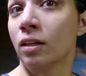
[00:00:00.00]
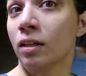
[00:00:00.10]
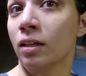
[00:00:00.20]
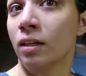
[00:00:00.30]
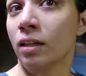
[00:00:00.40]

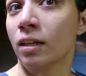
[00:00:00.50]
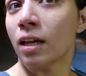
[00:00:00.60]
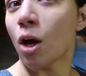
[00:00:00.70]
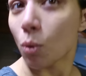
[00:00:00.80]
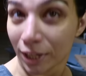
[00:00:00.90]
To the
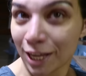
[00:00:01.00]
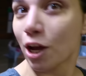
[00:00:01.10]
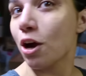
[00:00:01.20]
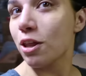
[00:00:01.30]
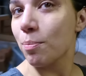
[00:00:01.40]
park. We're gonna
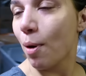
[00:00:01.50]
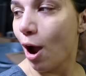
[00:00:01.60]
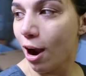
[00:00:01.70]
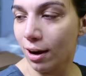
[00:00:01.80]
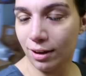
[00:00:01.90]
go to the
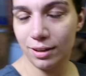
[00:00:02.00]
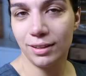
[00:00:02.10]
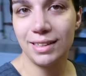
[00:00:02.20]
park.